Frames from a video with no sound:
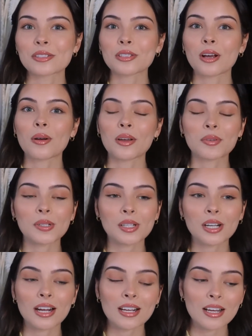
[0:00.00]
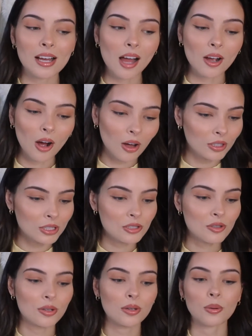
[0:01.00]
So if you're a college
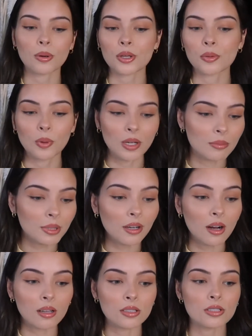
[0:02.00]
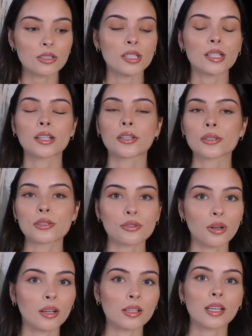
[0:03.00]
student or you want to be a college student and you're
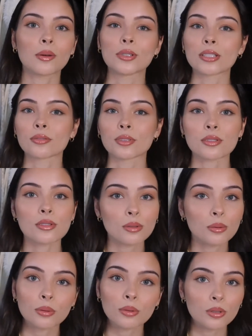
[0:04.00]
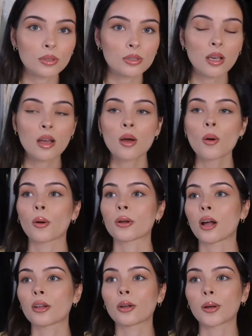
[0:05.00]
struggling with different schools or
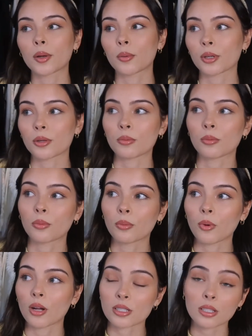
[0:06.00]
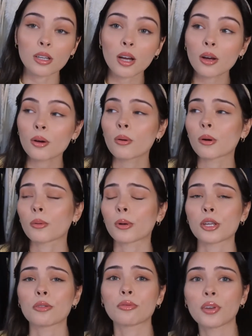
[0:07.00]
not knowing where you want to go or where
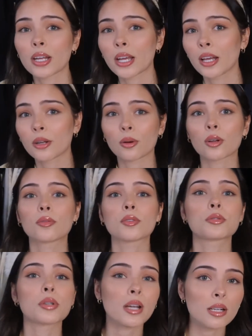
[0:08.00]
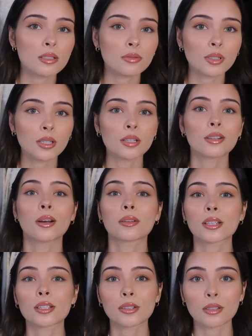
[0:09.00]
you fit in, or if you transferred, know
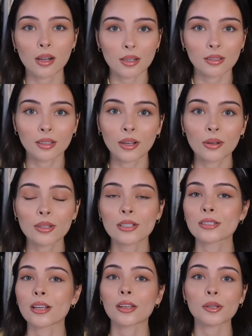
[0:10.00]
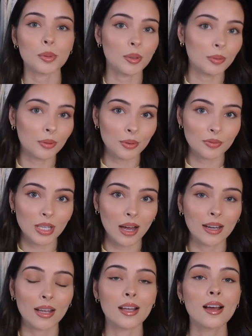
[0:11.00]
that you're not alone. There's other people who have
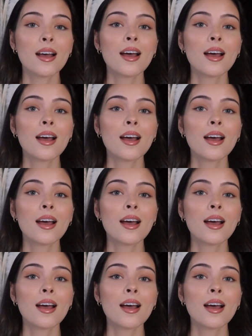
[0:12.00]
done it.